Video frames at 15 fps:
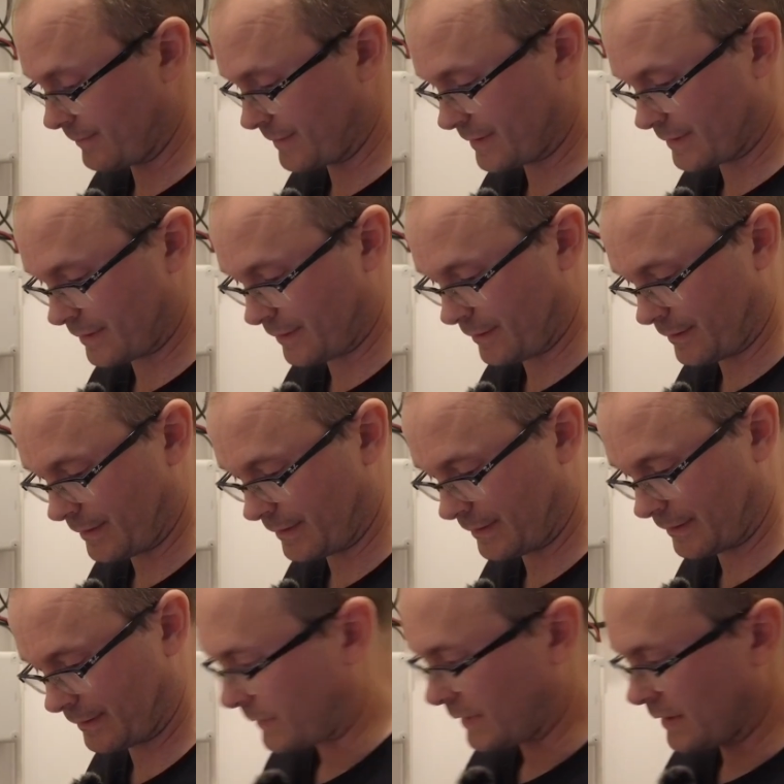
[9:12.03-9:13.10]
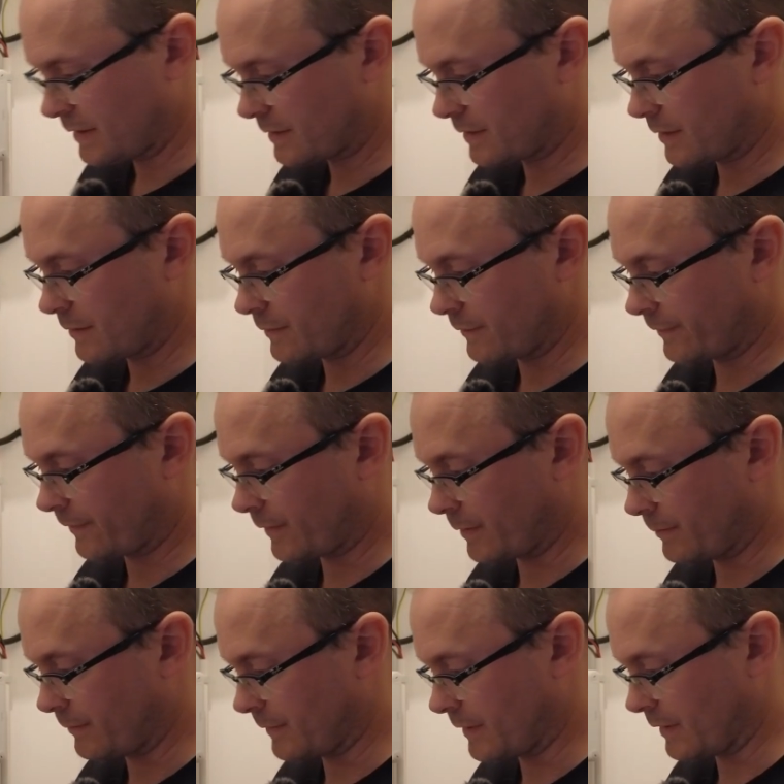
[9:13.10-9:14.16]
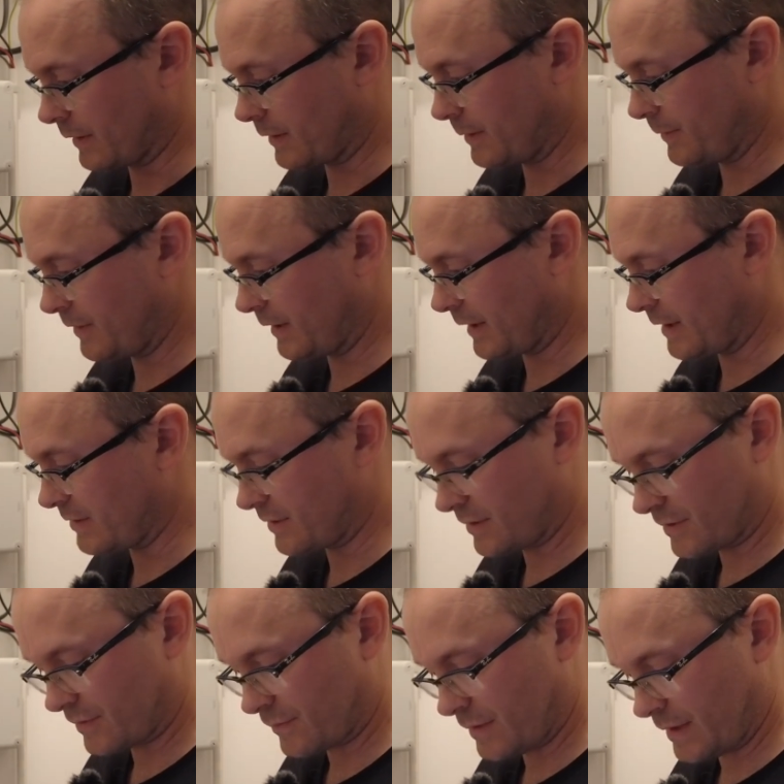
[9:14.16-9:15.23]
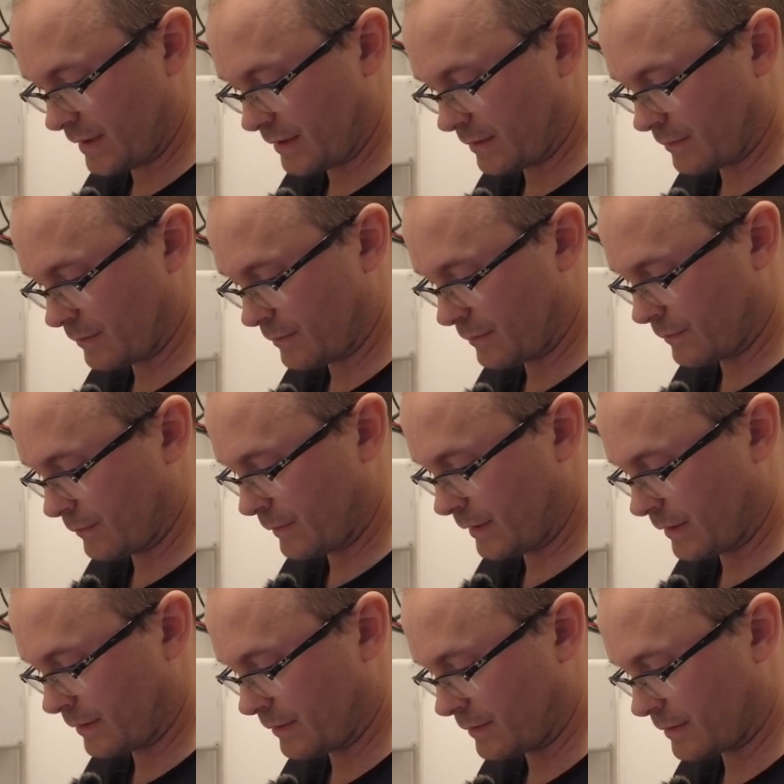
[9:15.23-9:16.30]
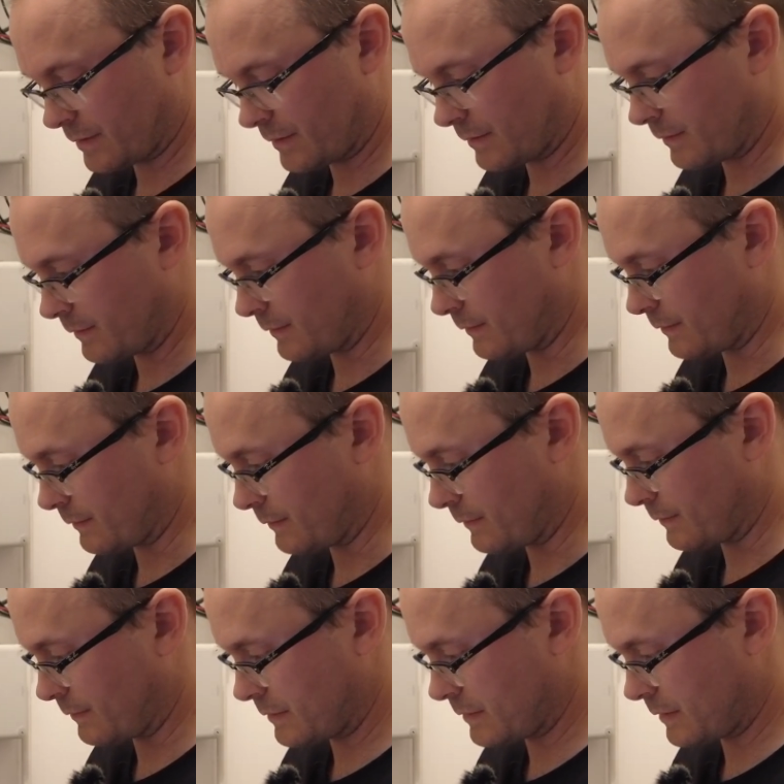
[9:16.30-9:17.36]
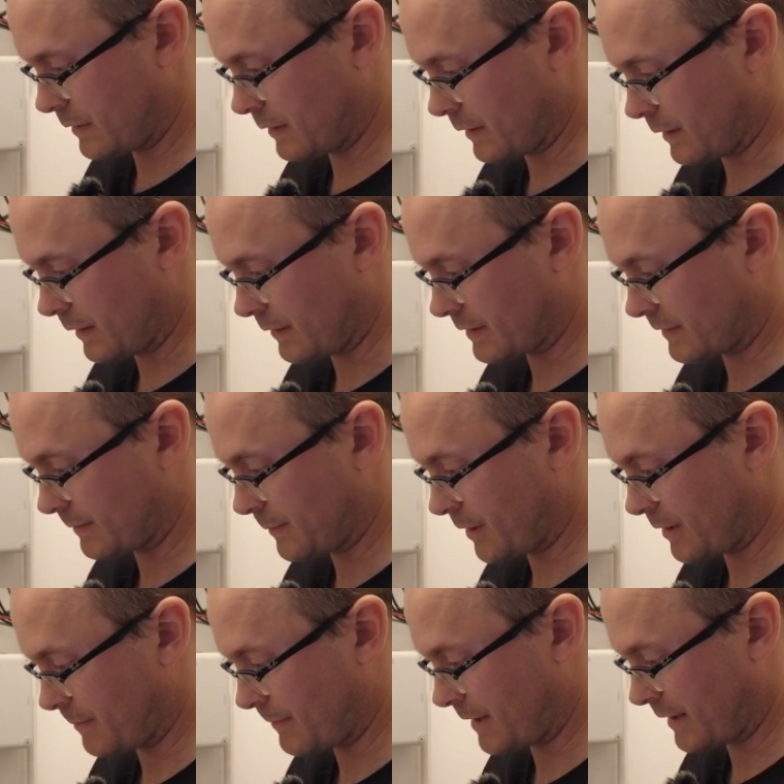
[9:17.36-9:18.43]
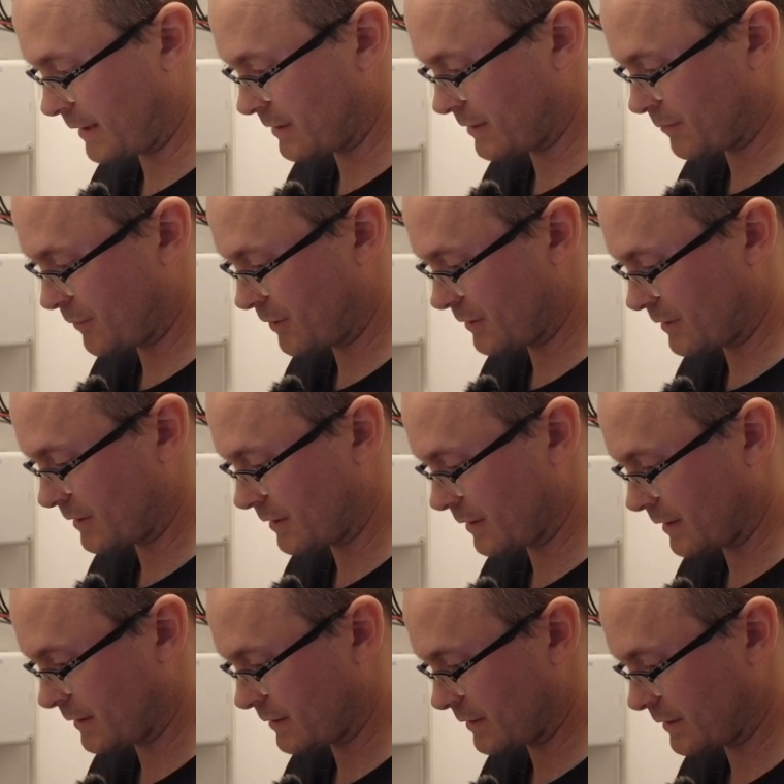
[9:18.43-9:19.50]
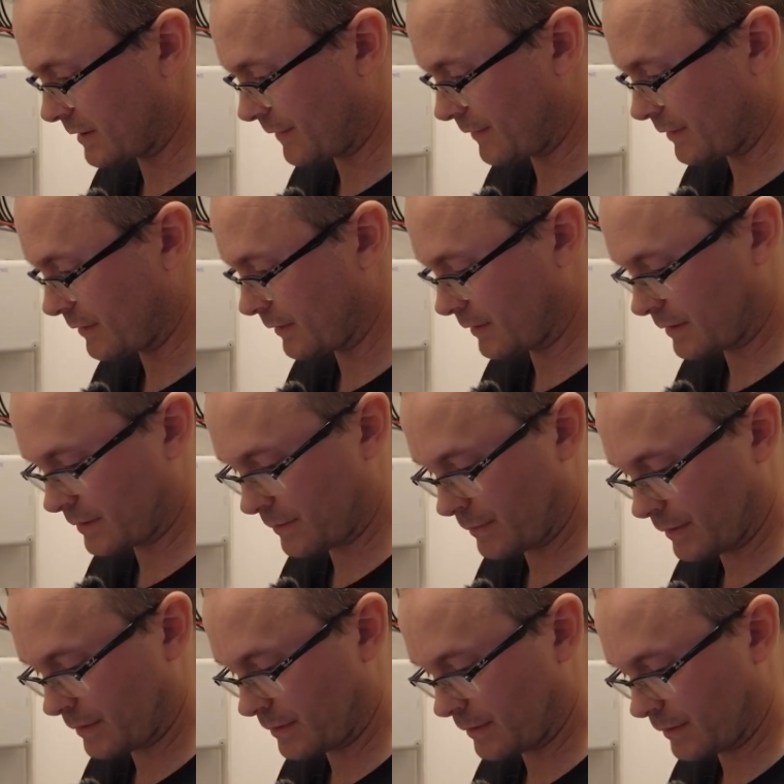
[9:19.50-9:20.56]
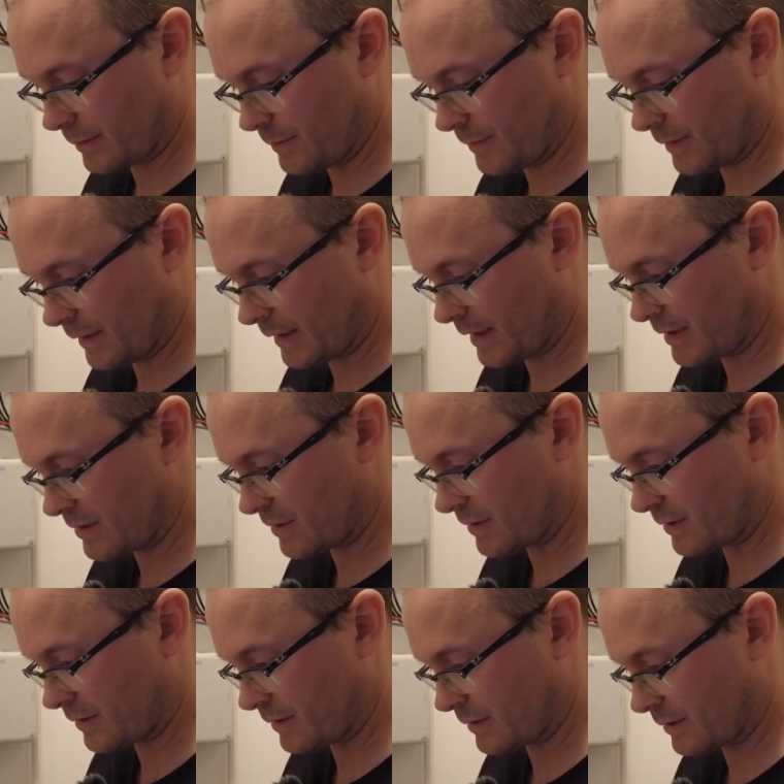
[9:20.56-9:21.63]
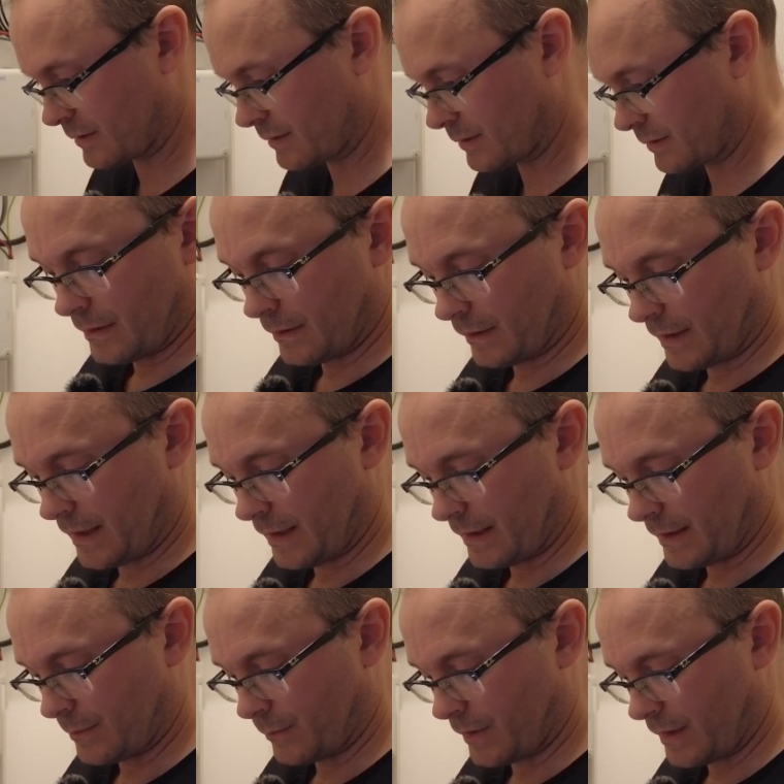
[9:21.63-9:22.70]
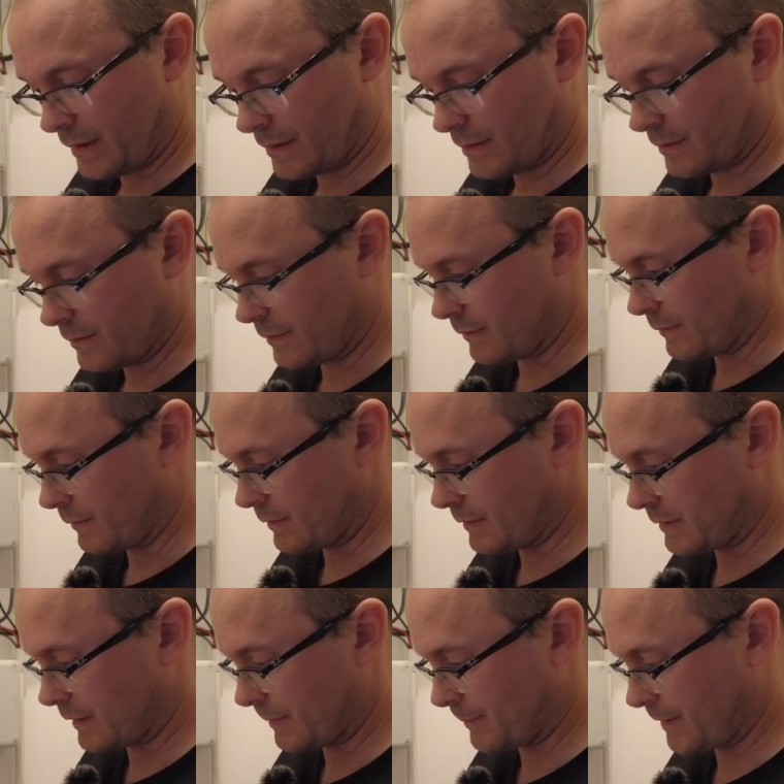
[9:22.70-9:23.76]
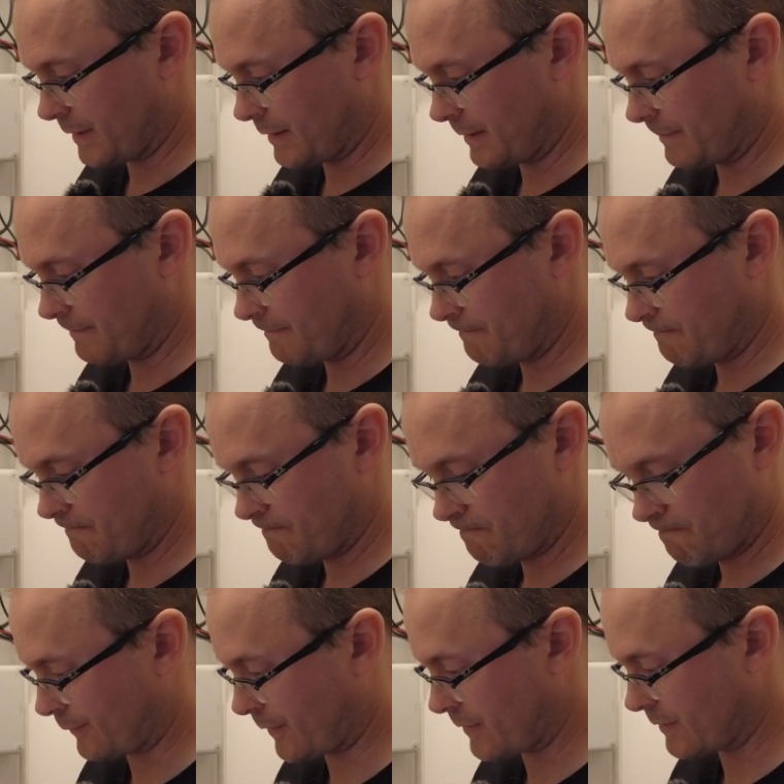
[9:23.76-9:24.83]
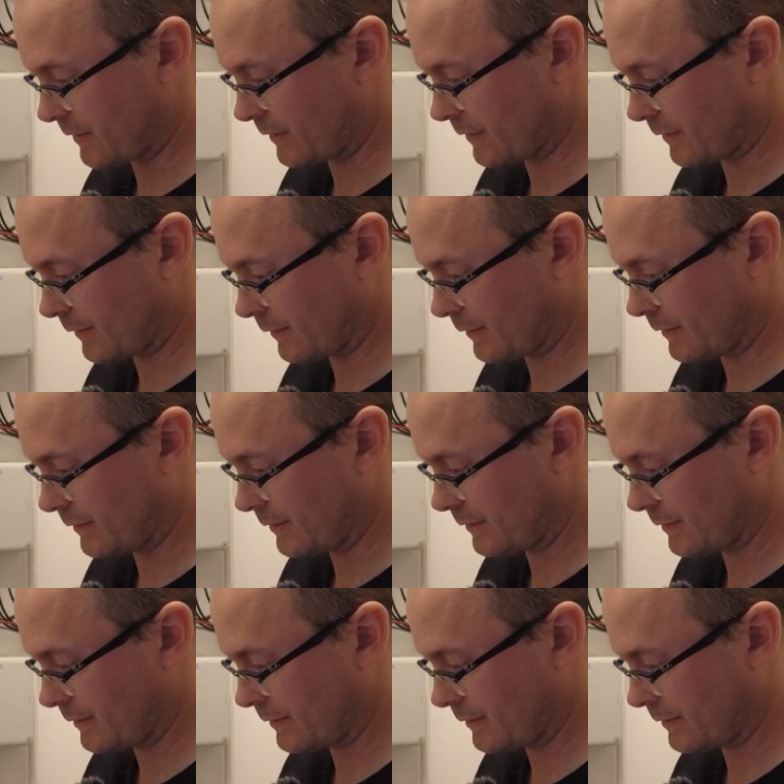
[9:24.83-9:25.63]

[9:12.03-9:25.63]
So from the communication screen, we go to smart management. So let's just have a look. So we go to communication. Okay, and then we do Zigbee protocol.